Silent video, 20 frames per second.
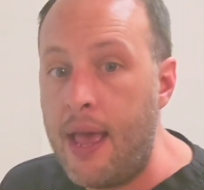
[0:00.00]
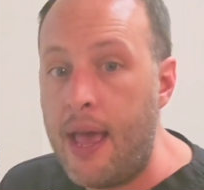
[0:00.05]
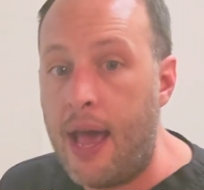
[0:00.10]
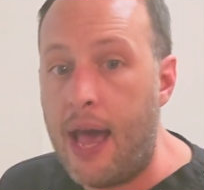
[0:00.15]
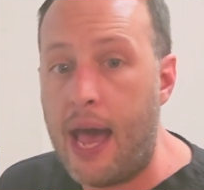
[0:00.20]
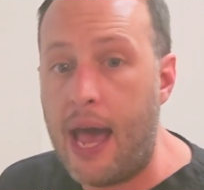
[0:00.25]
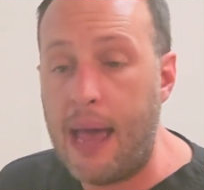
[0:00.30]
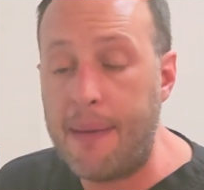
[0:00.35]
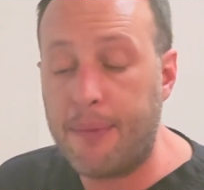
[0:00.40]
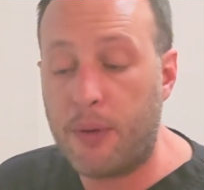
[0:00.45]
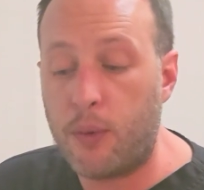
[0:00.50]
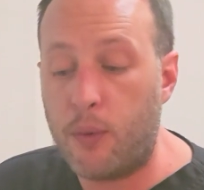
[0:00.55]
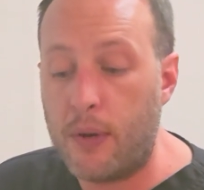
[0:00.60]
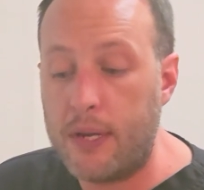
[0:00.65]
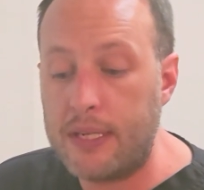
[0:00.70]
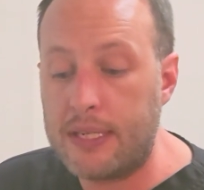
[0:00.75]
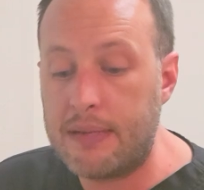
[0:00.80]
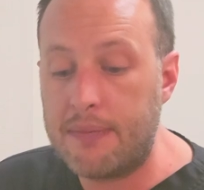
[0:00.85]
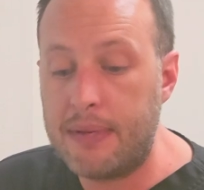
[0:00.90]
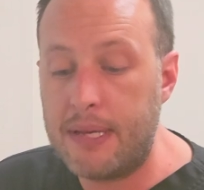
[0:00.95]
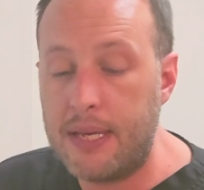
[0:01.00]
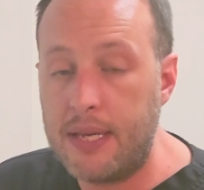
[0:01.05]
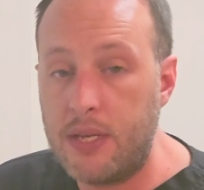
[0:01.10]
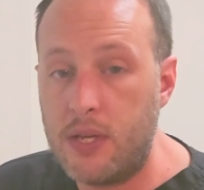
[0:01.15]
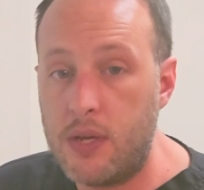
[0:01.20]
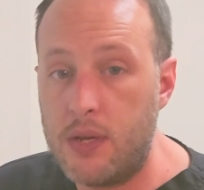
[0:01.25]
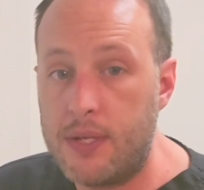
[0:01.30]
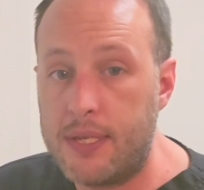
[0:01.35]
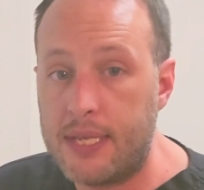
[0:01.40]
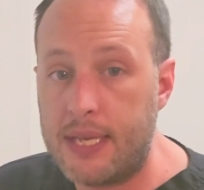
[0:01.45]
I'm going to be
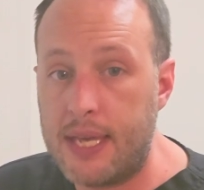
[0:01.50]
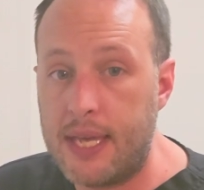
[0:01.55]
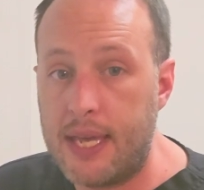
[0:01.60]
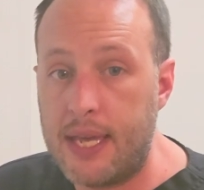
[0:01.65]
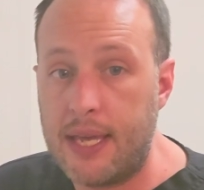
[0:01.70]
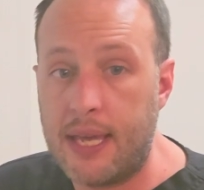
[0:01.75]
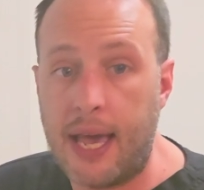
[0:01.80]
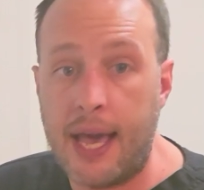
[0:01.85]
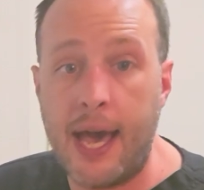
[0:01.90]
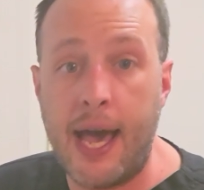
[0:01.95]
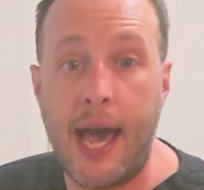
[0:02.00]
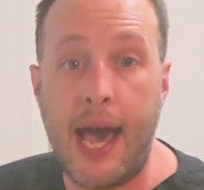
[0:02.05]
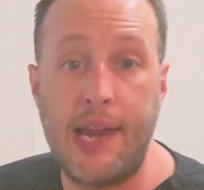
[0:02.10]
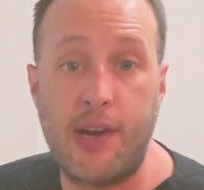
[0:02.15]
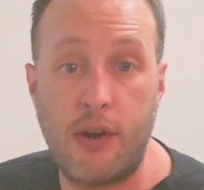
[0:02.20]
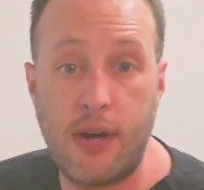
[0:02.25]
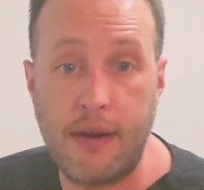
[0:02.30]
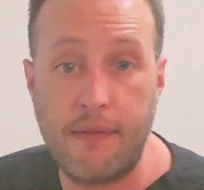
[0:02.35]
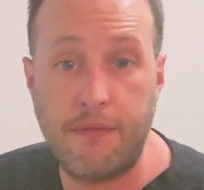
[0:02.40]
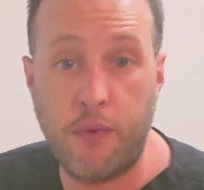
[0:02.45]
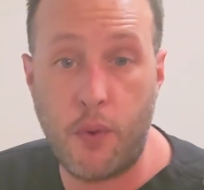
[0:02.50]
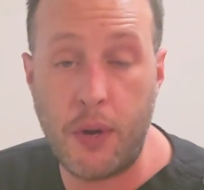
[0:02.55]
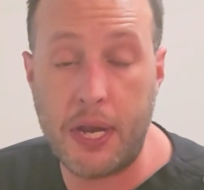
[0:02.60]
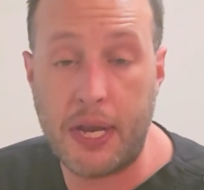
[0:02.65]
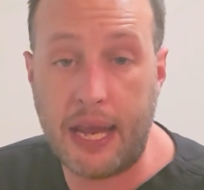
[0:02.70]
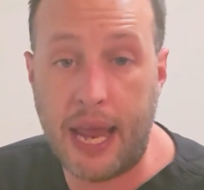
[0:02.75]
using 140